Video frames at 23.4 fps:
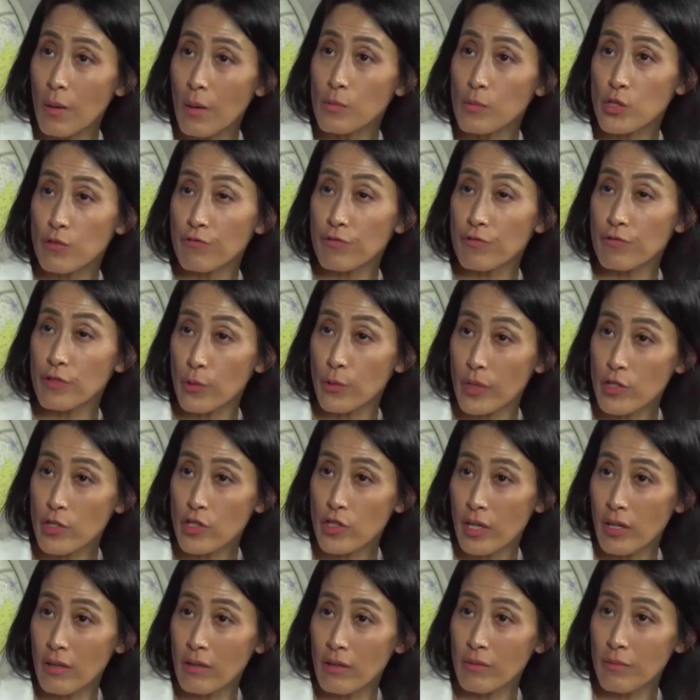come to
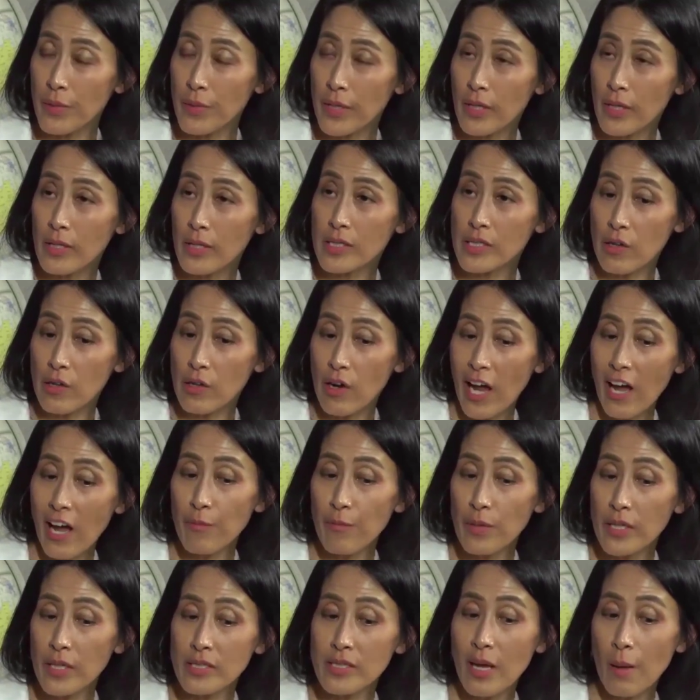fruition because there
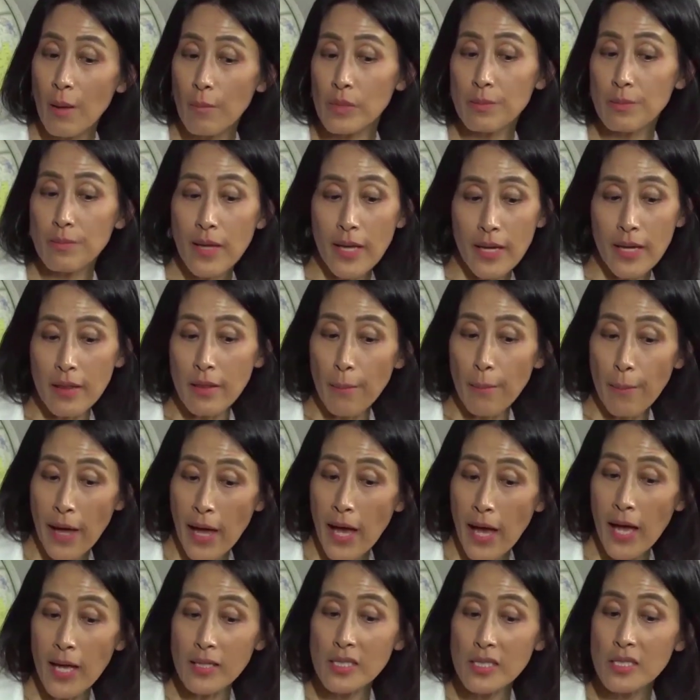have been attempts made in the
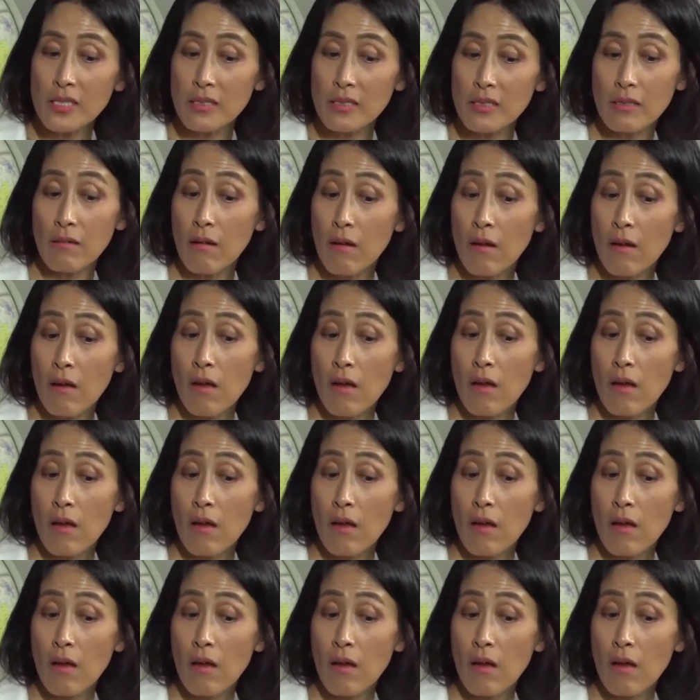past